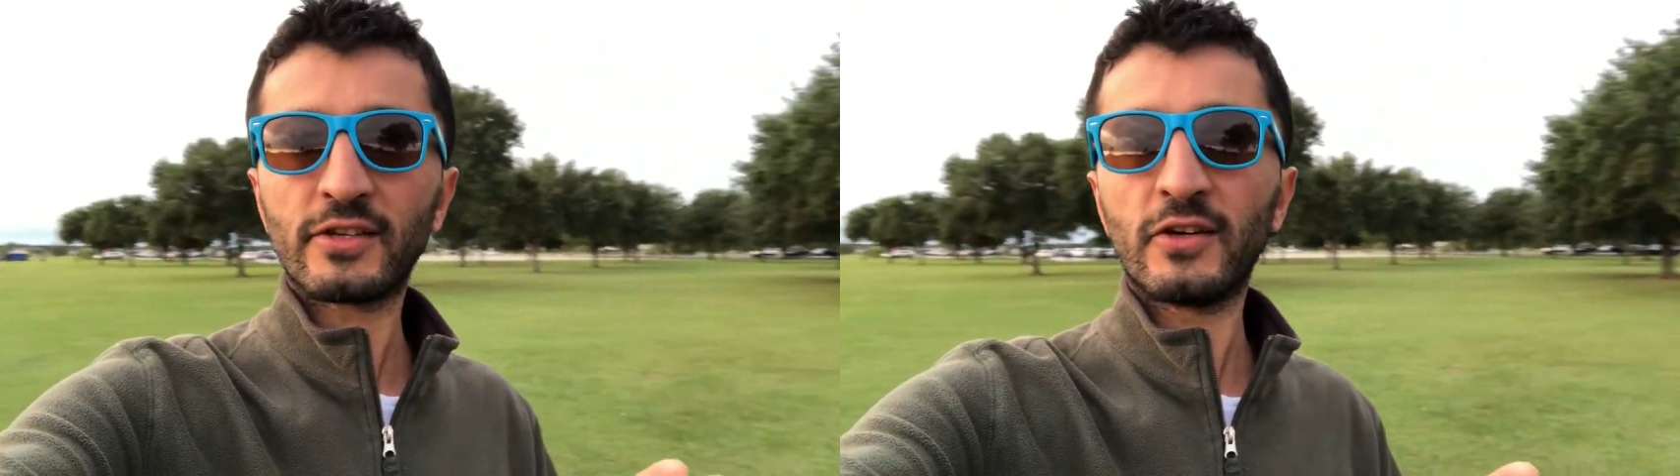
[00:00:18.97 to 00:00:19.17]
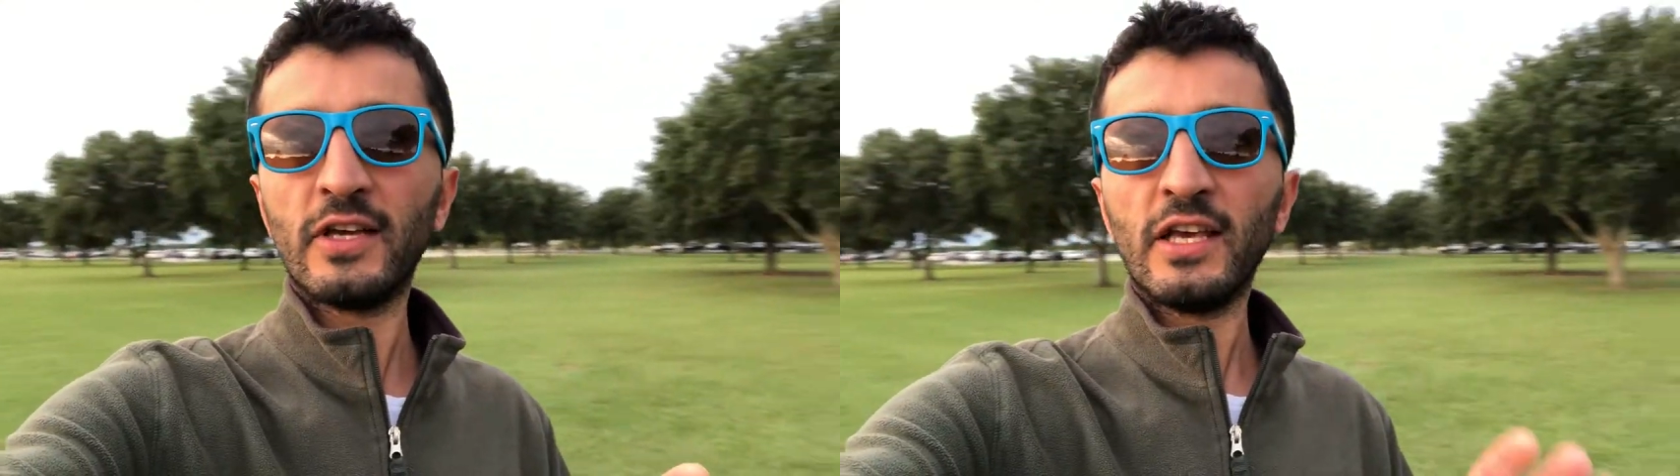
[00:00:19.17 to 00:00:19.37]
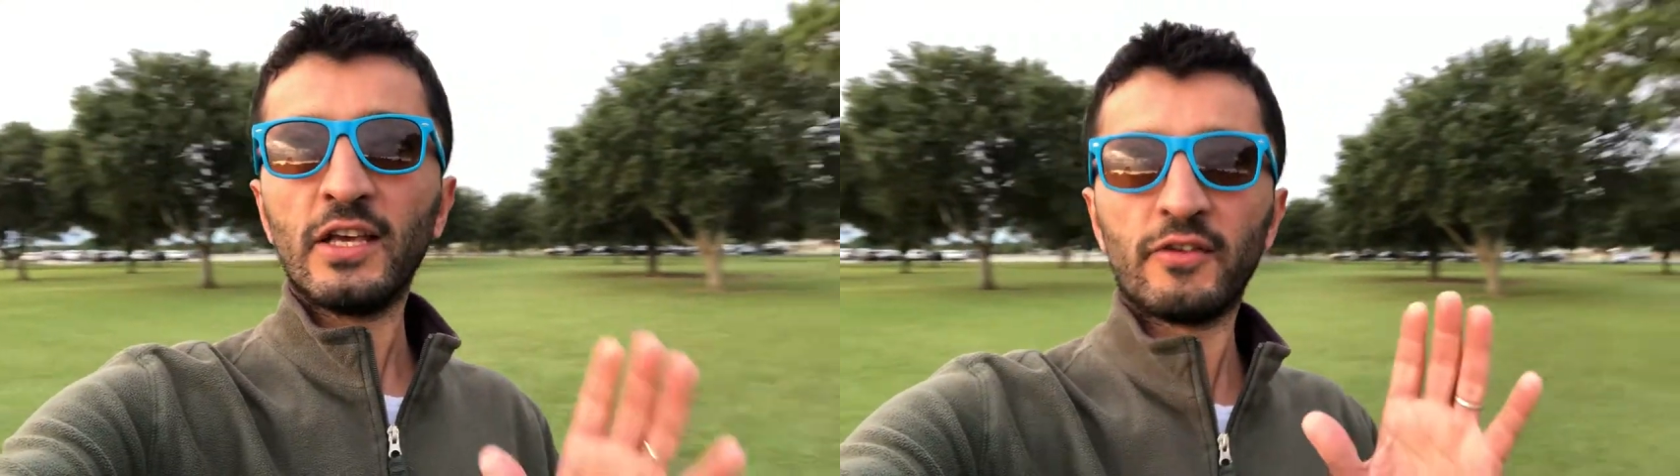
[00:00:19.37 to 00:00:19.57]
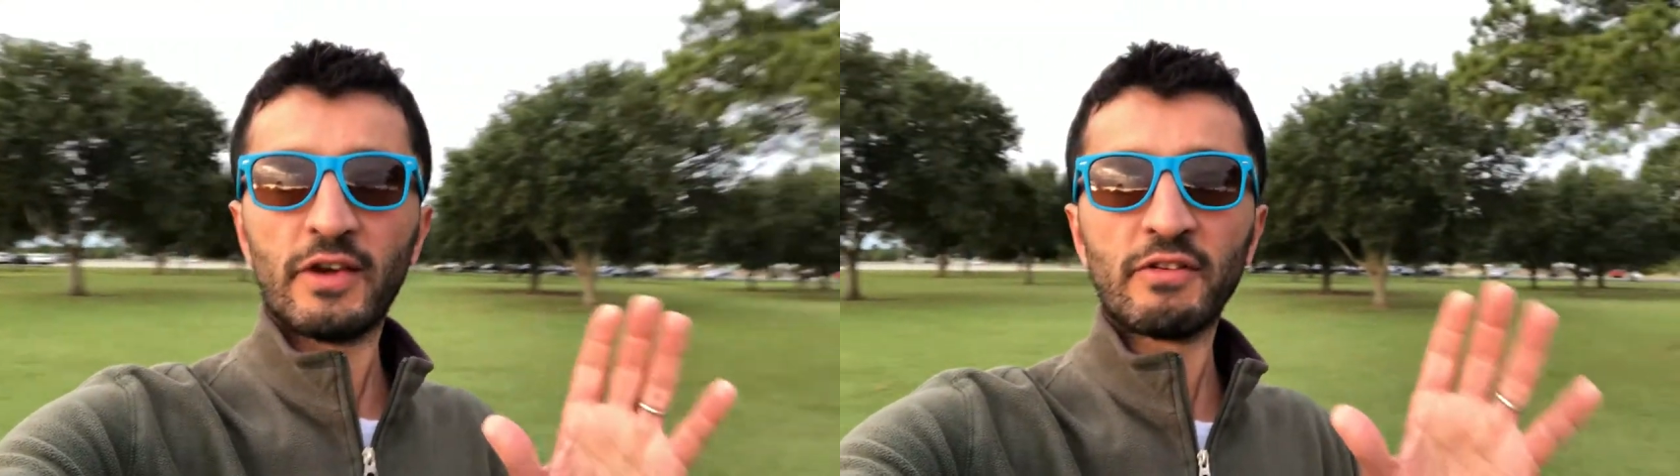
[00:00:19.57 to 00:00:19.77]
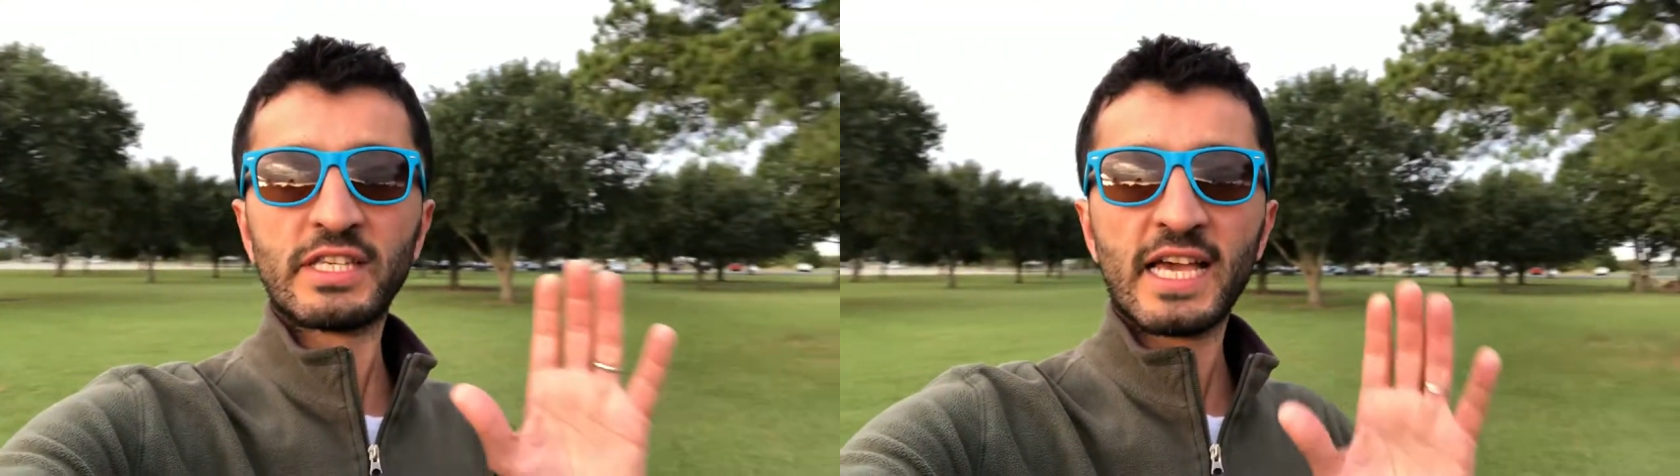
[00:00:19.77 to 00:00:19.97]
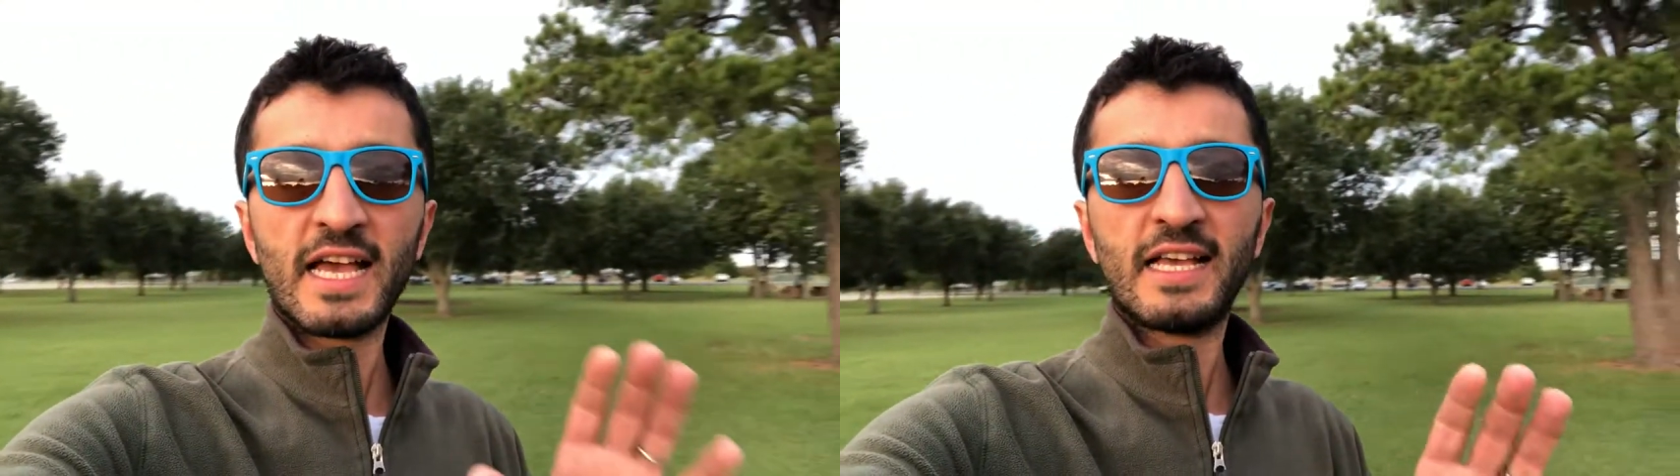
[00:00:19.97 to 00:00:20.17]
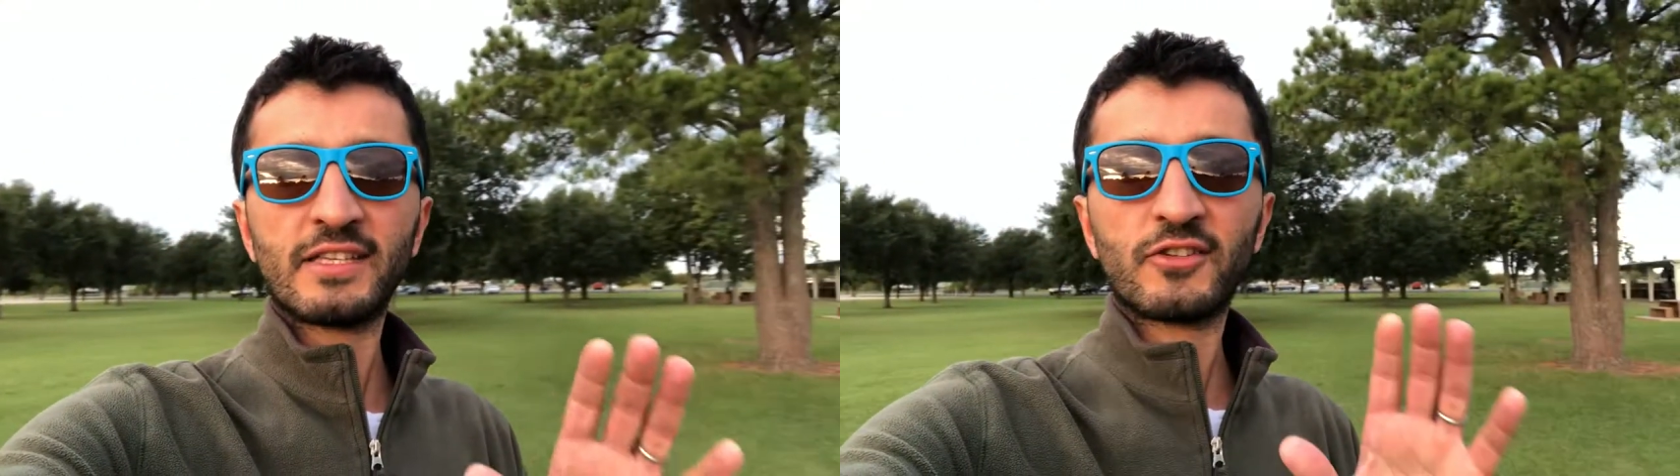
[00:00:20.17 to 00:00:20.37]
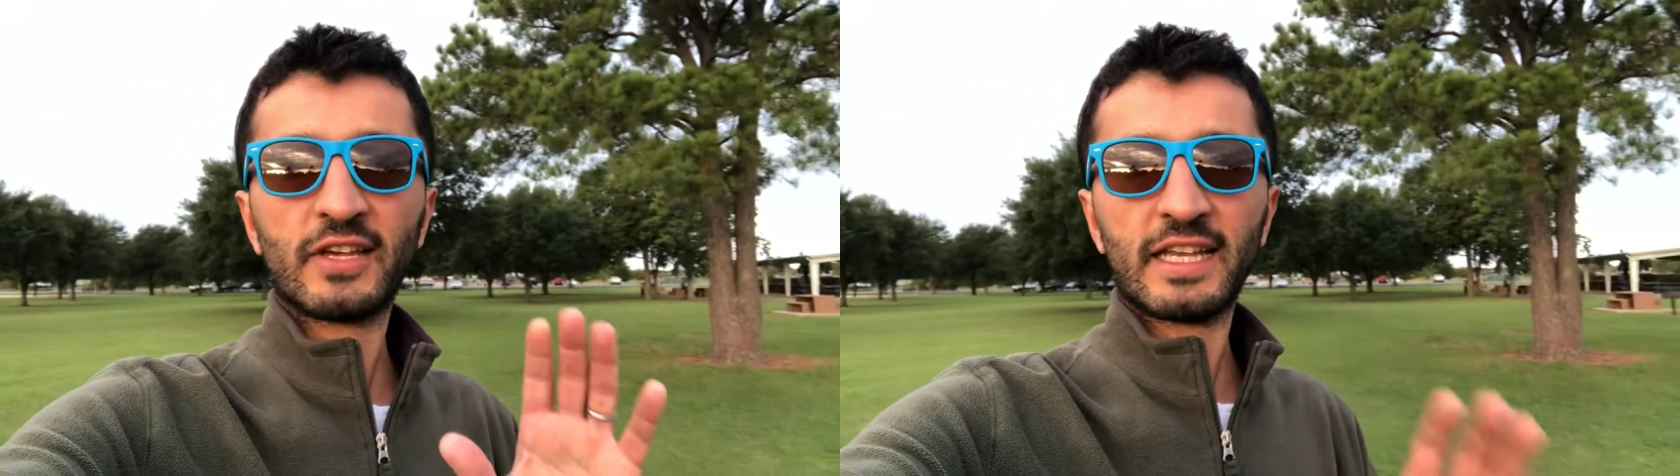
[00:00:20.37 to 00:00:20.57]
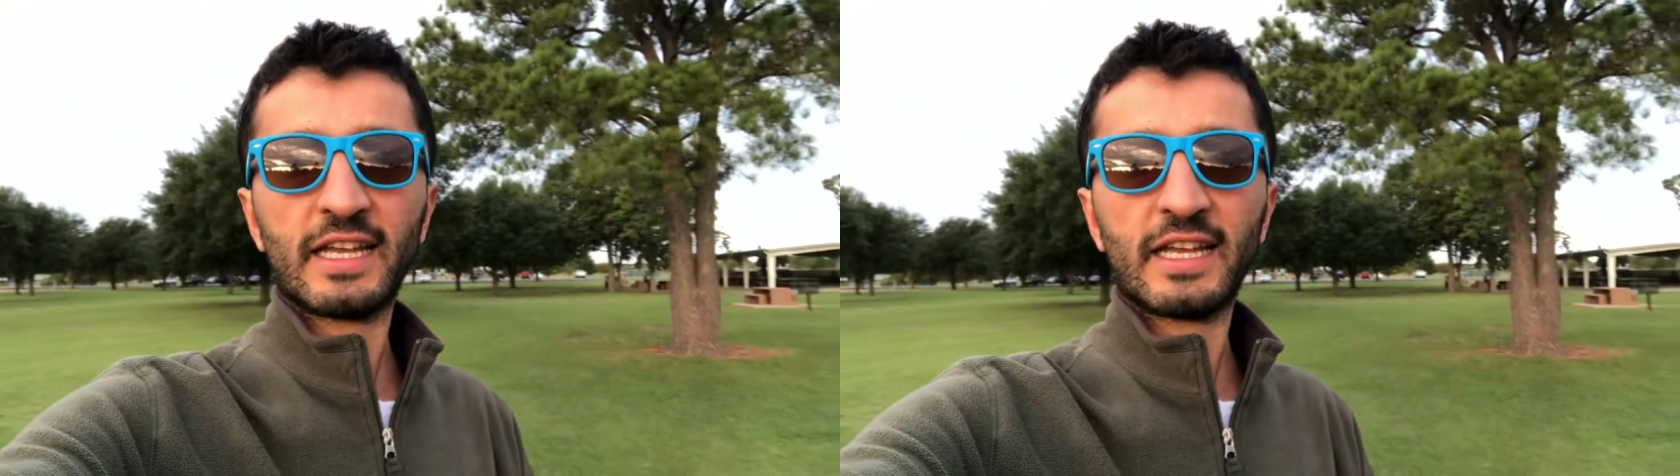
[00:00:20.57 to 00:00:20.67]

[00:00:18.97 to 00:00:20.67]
So if you have a chance to